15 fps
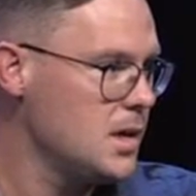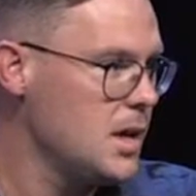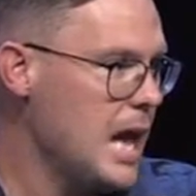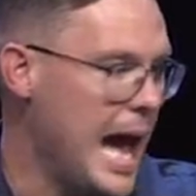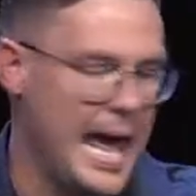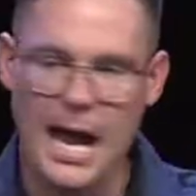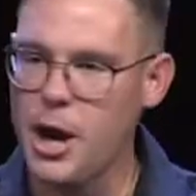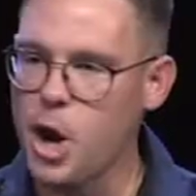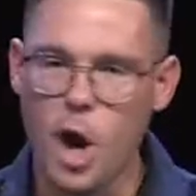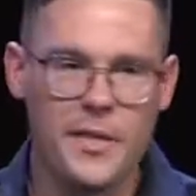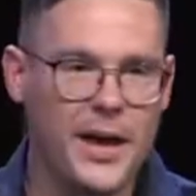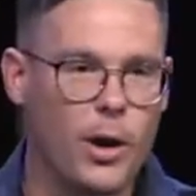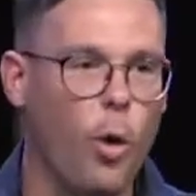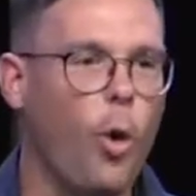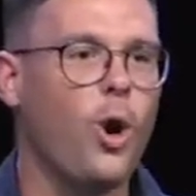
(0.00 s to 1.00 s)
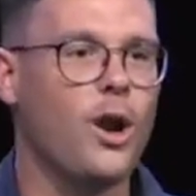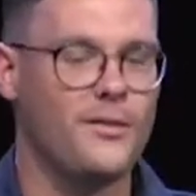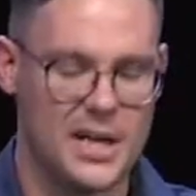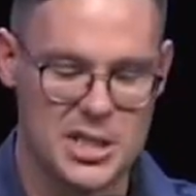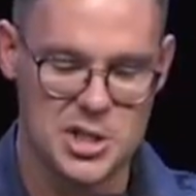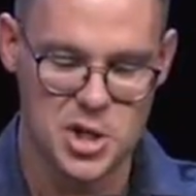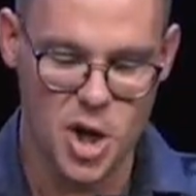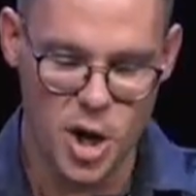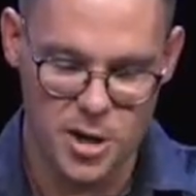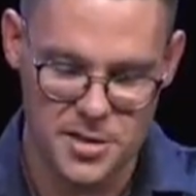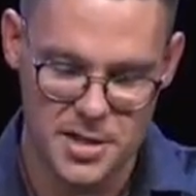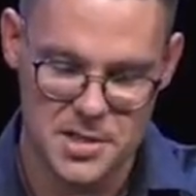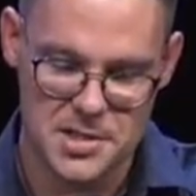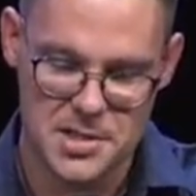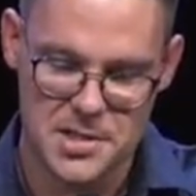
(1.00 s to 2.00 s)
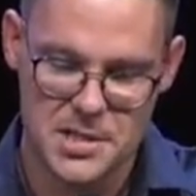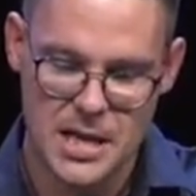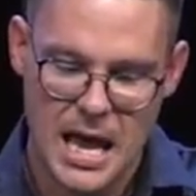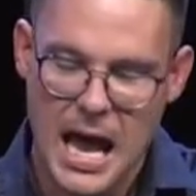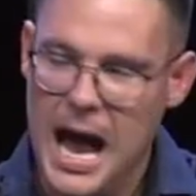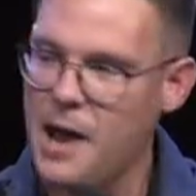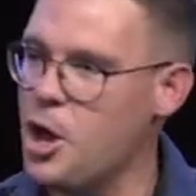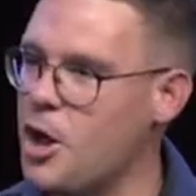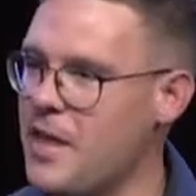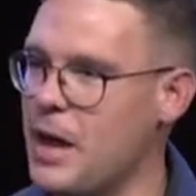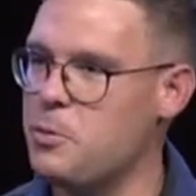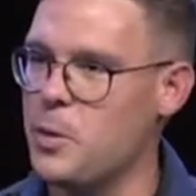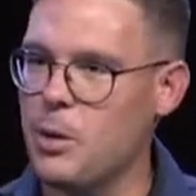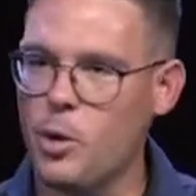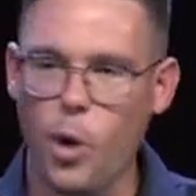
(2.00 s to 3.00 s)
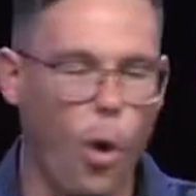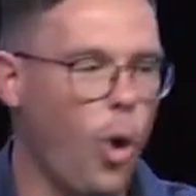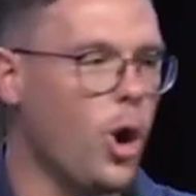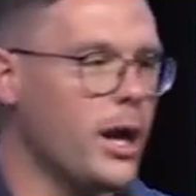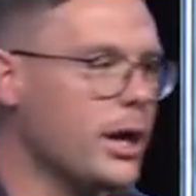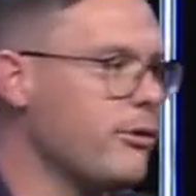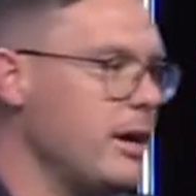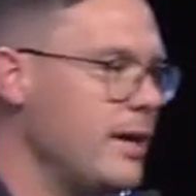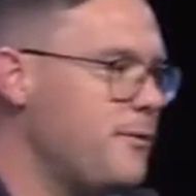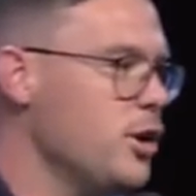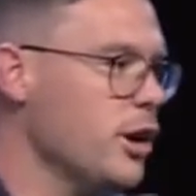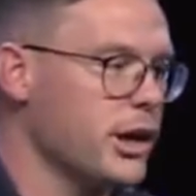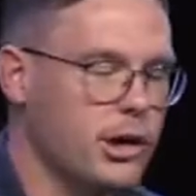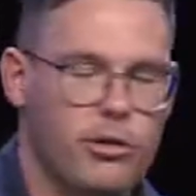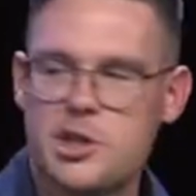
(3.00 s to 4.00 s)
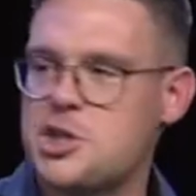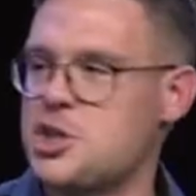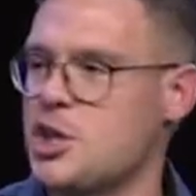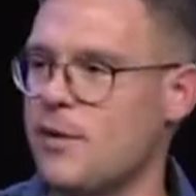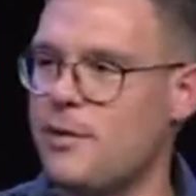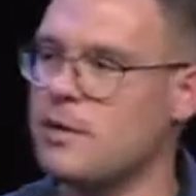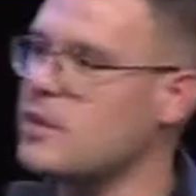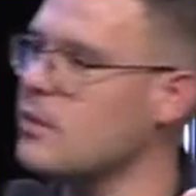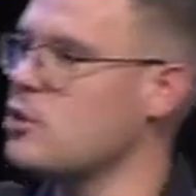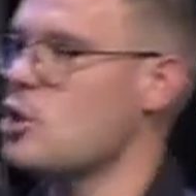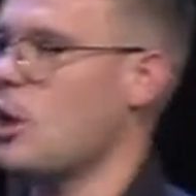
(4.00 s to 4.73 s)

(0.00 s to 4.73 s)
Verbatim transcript: And I know that all of us know this. I know that we would all agree if you're a Christian, if you've given your